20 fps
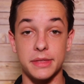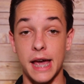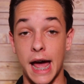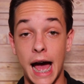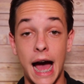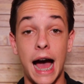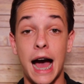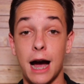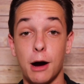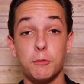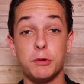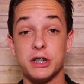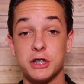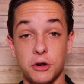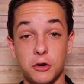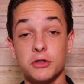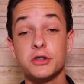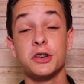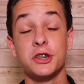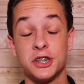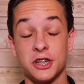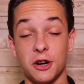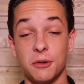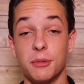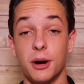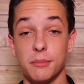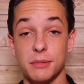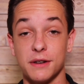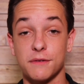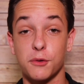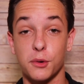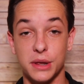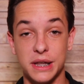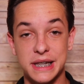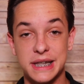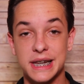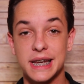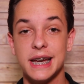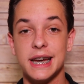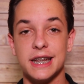haha, we told you so moment for
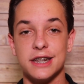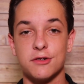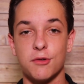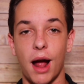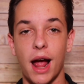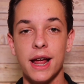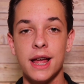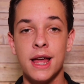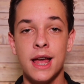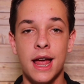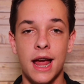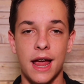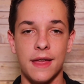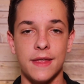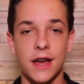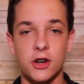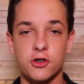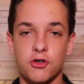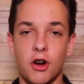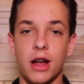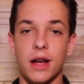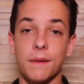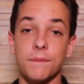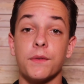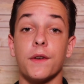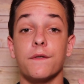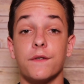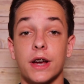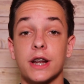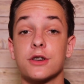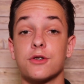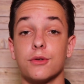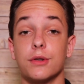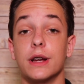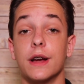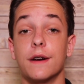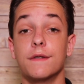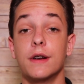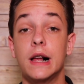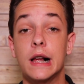these kids, right? And that triumphant
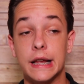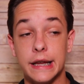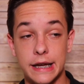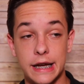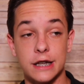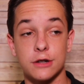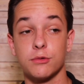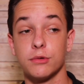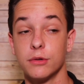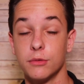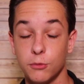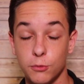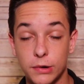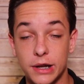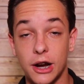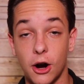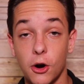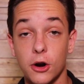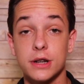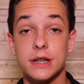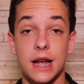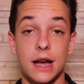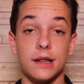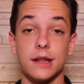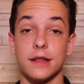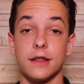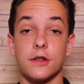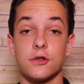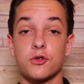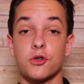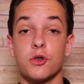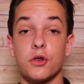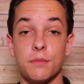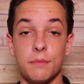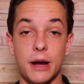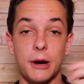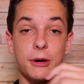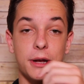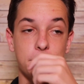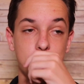victory of, yes, we are telling the truth,
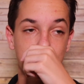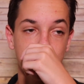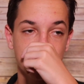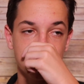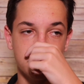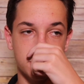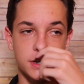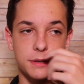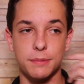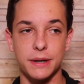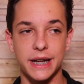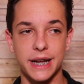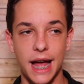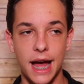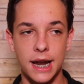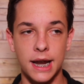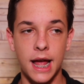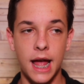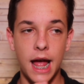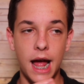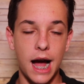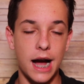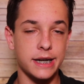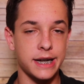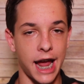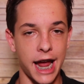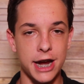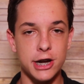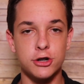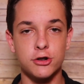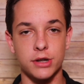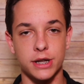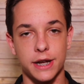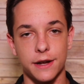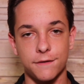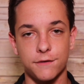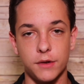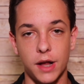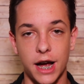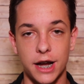Mary appeared to us. But again, occasionally
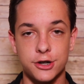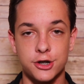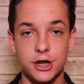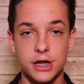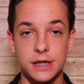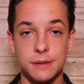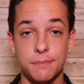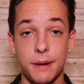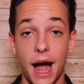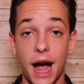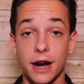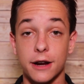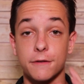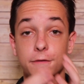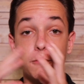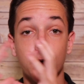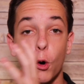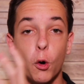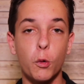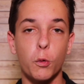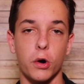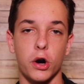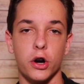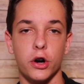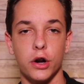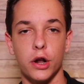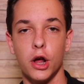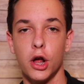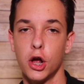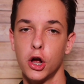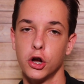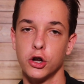it flashes back forward